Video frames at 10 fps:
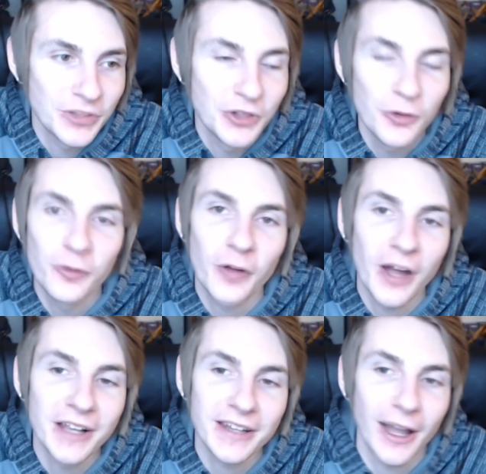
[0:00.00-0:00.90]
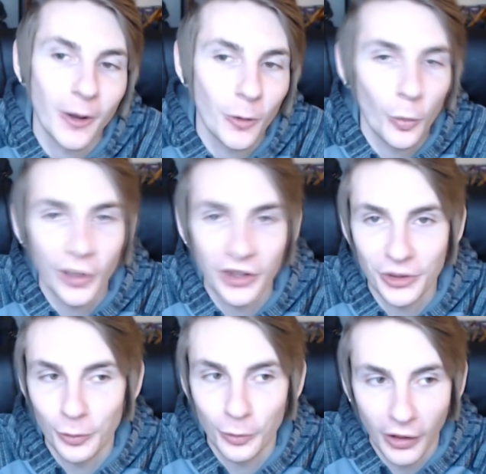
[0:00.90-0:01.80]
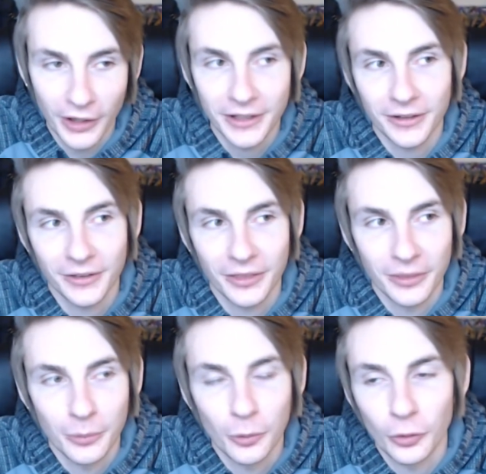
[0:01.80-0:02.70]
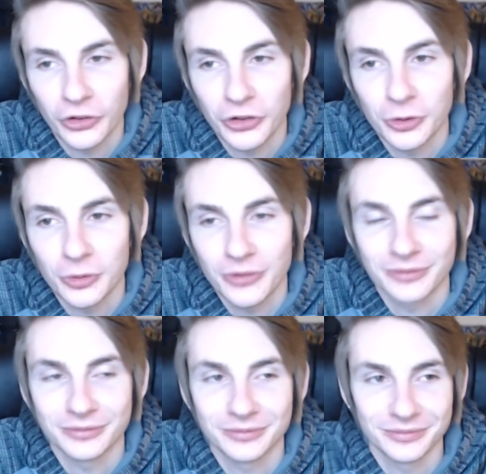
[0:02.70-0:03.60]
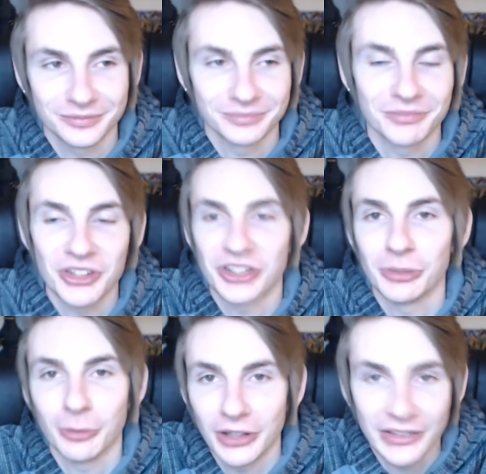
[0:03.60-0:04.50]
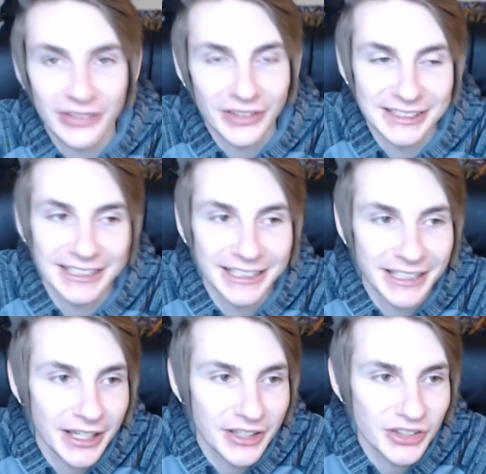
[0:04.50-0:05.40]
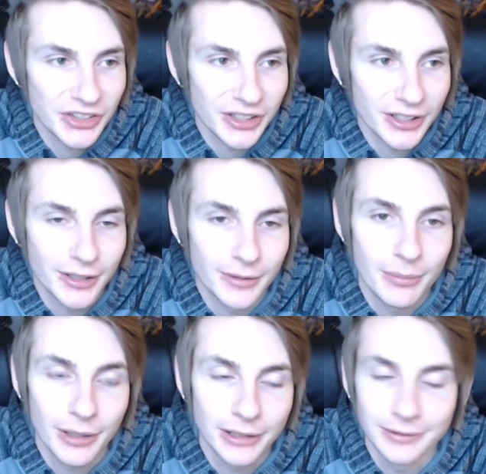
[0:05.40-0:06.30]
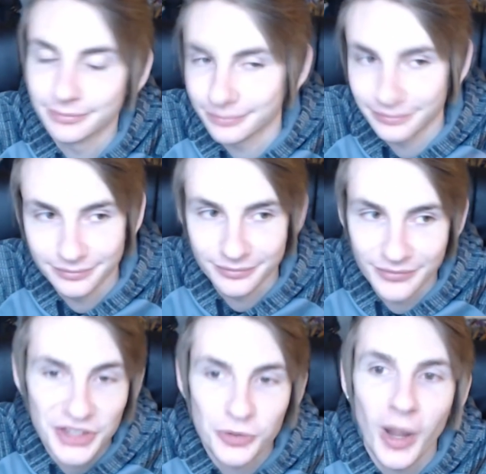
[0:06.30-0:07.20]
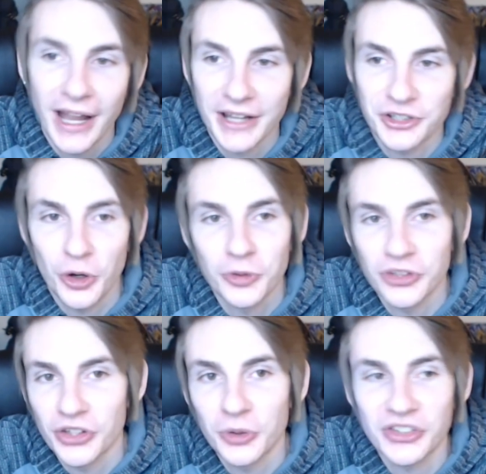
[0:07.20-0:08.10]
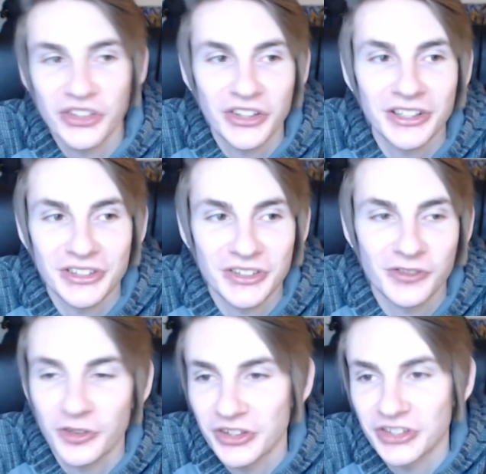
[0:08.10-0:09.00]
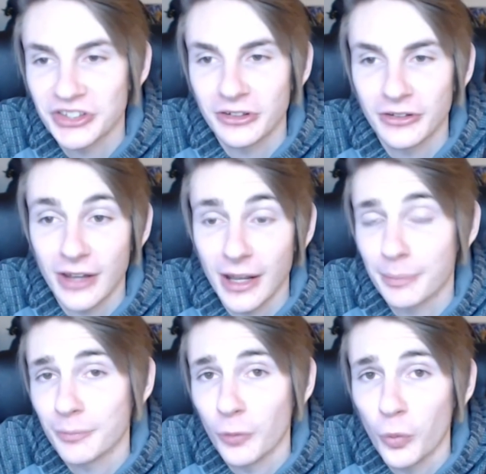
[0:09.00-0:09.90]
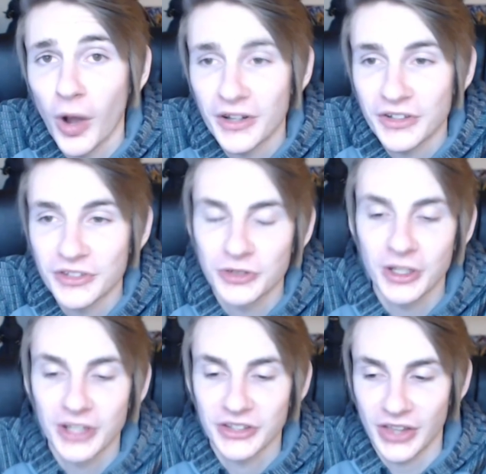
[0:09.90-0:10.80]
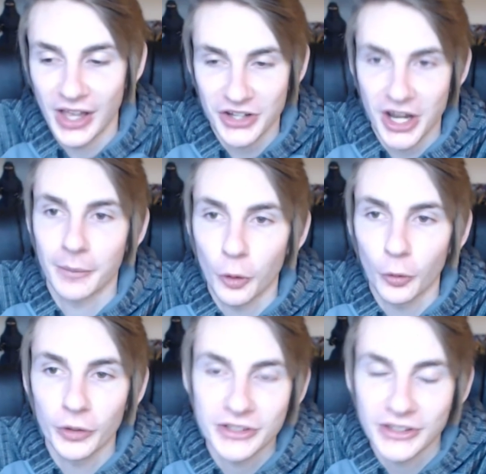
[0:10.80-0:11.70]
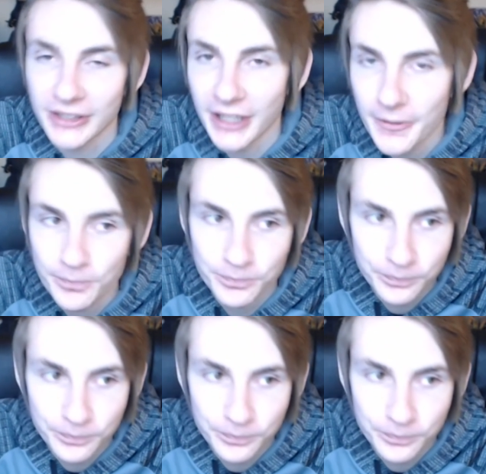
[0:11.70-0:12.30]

you find out what you like the more you assimilate things, I guess. But that's why I chose those things for this year that I wanted to get / am going to get,